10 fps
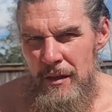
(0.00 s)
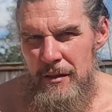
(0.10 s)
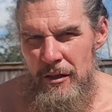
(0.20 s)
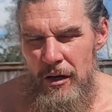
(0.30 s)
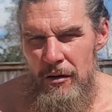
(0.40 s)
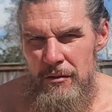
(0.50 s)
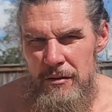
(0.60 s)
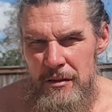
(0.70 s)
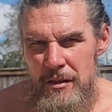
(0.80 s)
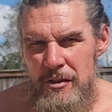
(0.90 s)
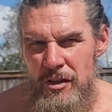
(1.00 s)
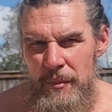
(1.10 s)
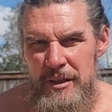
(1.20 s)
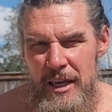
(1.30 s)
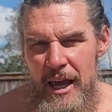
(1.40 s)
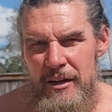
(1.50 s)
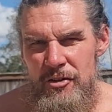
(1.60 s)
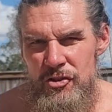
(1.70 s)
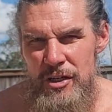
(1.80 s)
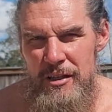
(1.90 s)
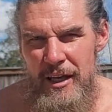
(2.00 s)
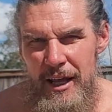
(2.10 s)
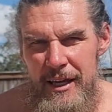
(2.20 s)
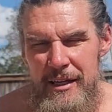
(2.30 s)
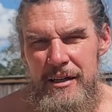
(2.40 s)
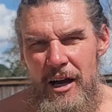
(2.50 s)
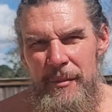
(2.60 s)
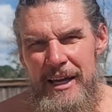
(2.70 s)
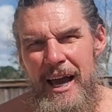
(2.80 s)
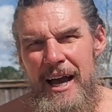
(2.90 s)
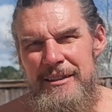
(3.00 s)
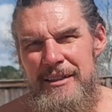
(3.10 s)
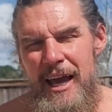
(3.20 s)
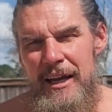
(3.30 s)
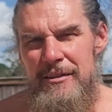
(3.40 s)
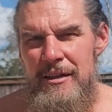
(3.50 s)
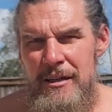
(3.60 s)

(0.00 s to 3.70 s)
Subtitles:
you know, some of the energy that I come in contact.